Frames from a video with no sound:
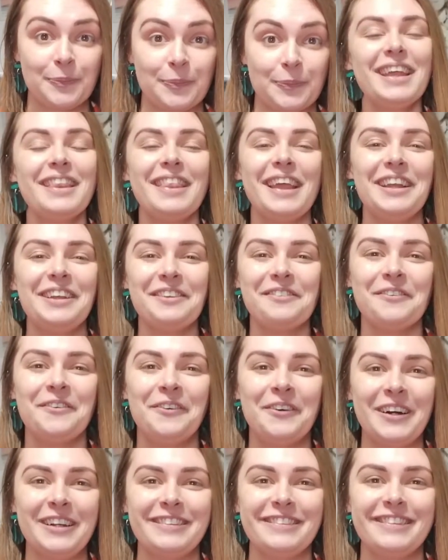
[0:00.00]
Thanks for
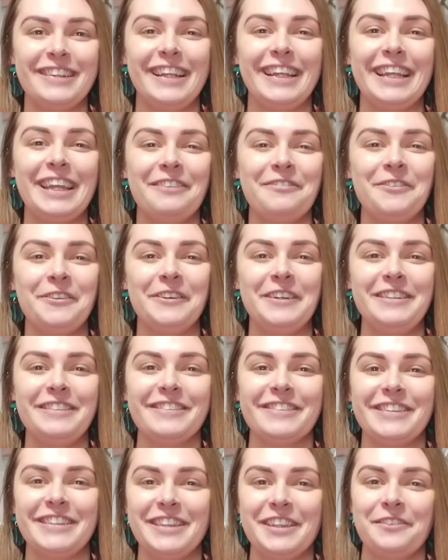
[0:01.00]
watching. If you
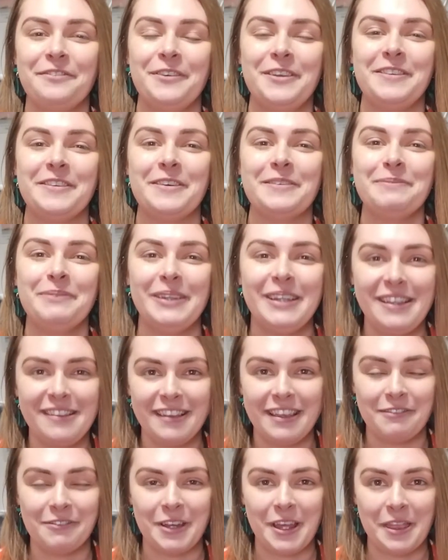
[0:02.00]
enjoyed this video, please
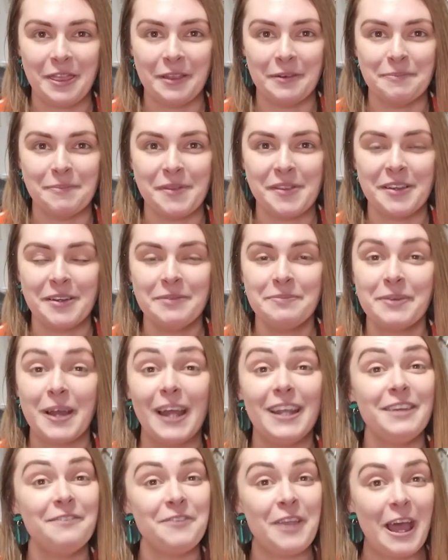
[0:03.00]
give it a thumbs up. And
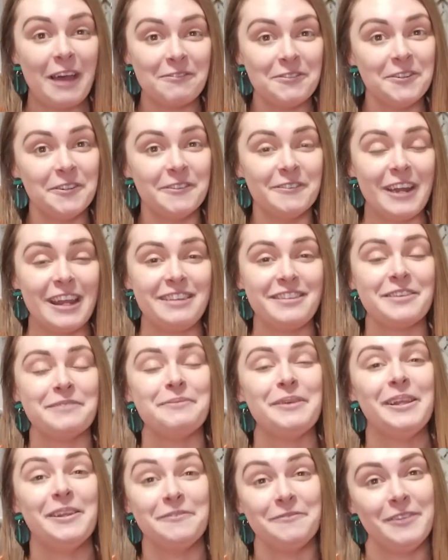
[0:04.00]
if you haven't already, it'd be
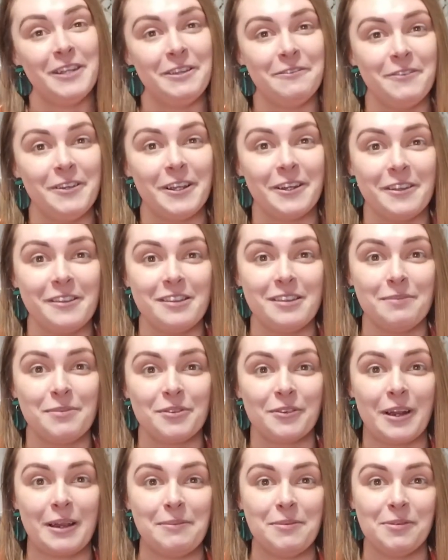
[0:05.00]
lovely if you could
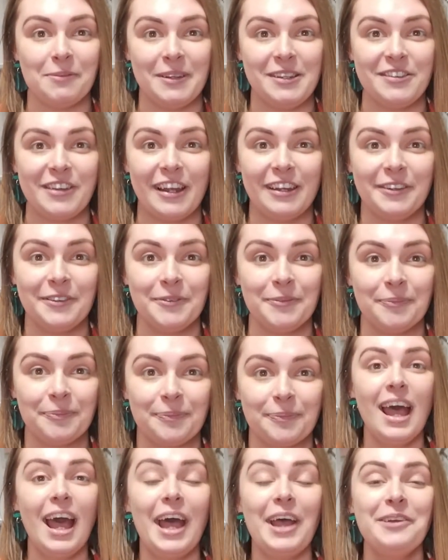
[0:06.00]
subscribe to my channel.
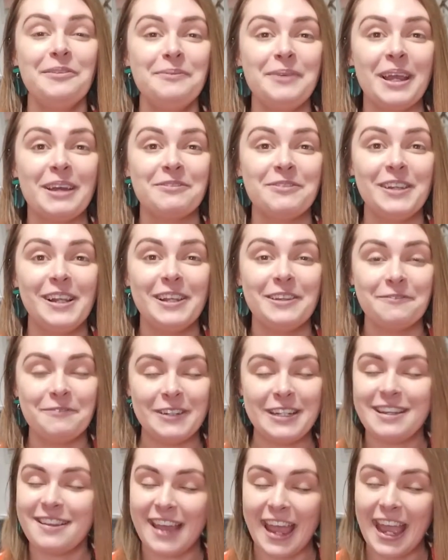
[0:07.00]
I hope you're having a
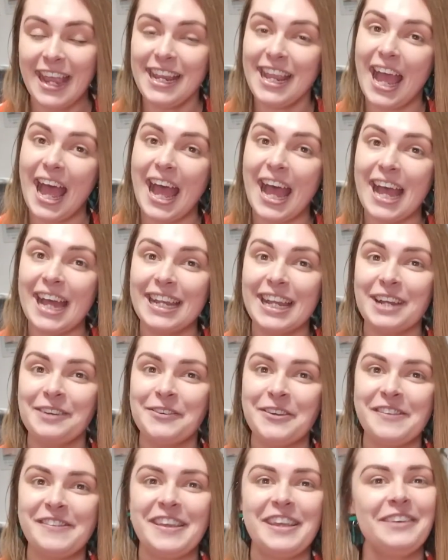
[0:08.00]
lovely day and I will
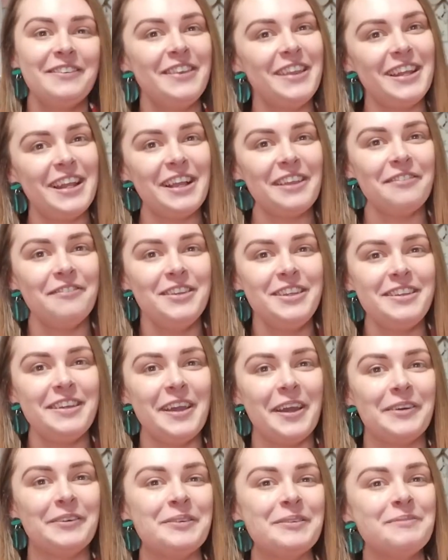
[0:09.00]
see you in the next
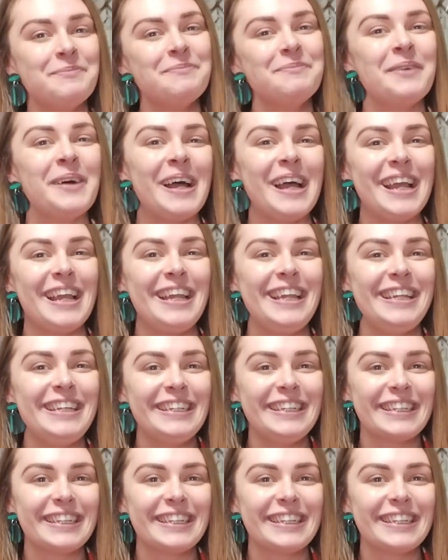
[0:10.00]
video. Bye!